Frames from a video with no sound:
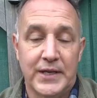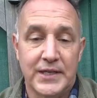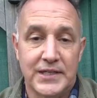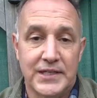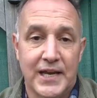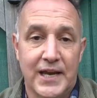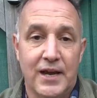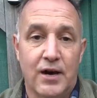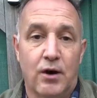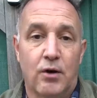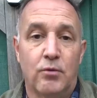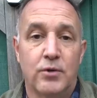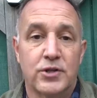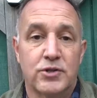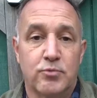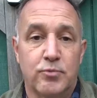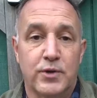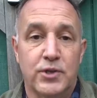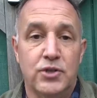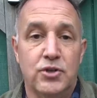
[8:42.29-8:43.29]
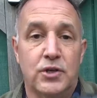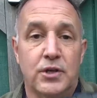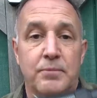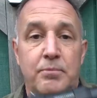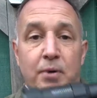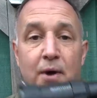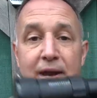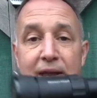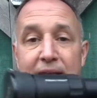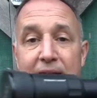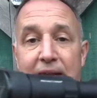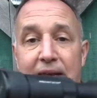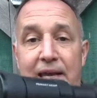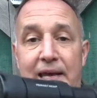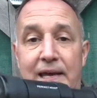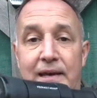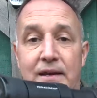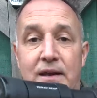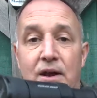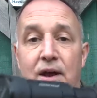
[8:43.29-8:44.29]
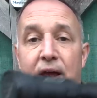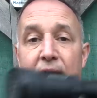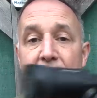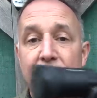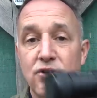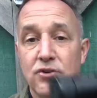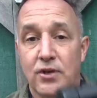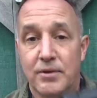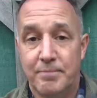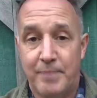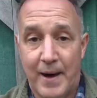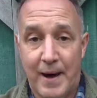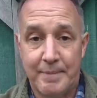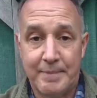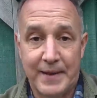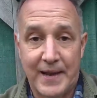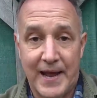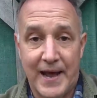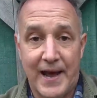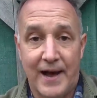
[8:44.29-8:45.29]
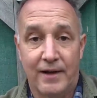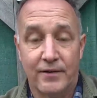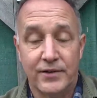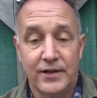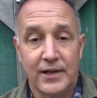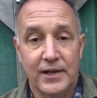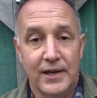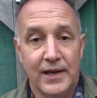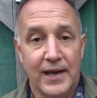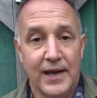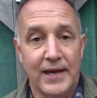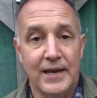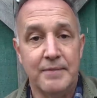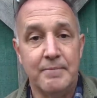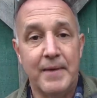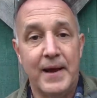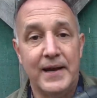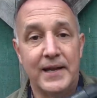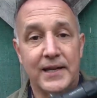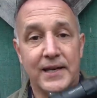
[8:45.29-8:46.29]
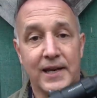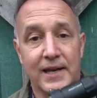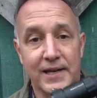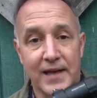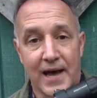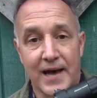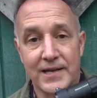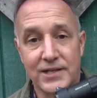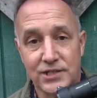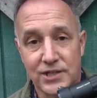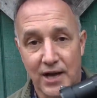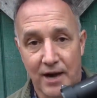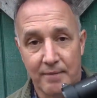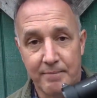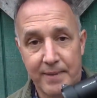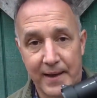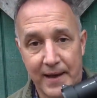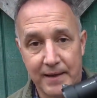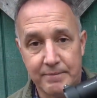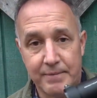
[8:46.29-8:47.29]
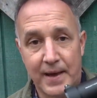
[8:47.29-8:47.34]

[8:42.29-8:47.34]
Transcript: could tell was when you could bring it in and you could pop it out, and it made it a nice compact